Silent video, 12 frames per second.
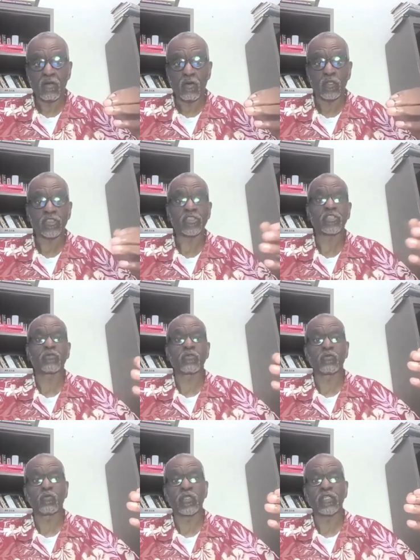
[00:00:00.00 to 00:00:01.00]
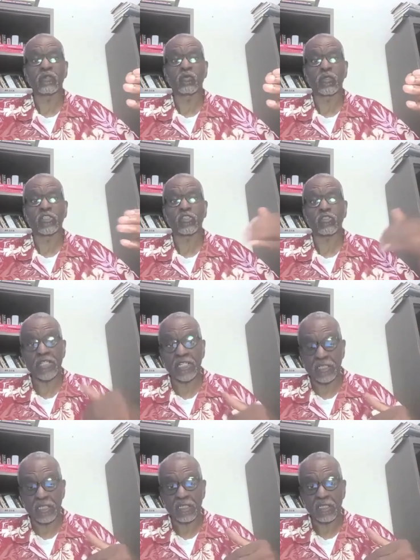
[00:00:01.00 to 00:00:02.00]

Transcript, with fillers: or should we retreat.